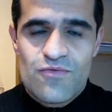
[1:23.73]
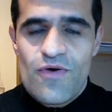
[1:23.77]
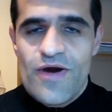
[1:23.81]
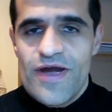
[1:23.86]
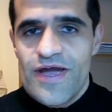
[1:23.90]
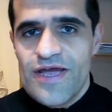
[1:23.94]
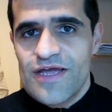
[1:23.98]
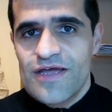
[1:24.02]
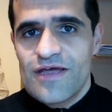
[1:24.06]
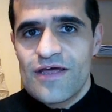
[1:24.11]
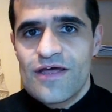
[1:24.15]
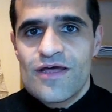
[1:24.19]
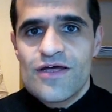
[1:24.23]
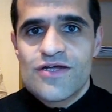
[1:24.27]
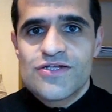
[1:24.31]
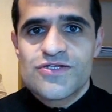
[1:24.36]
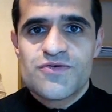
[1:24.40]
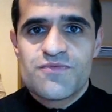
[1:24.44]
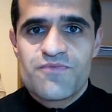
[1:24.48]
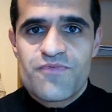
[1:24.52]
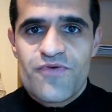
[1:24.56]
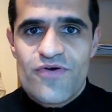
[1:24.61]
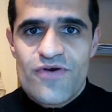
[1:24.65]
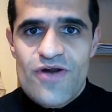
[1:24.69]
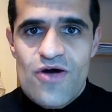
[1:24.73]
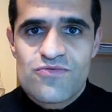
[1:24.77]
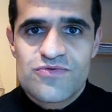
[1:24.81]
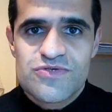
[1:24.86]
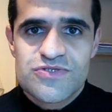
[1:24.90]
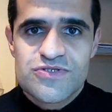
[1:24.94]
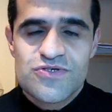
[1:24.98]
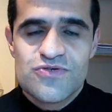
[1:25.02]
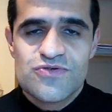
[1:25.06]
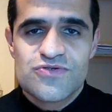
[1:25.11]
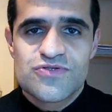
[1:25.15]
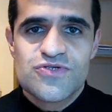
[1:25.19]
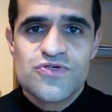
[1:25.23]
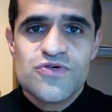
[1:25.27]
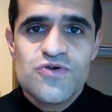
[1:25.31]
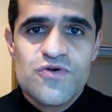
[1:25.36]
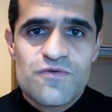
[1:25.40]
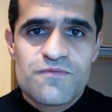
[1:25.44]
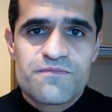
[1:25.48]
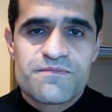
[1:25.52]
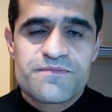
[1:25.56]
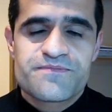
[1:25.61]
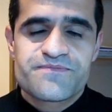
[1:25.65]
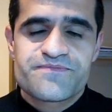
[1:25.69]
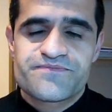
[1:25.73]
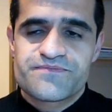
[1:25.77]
way to pronounce YouTube.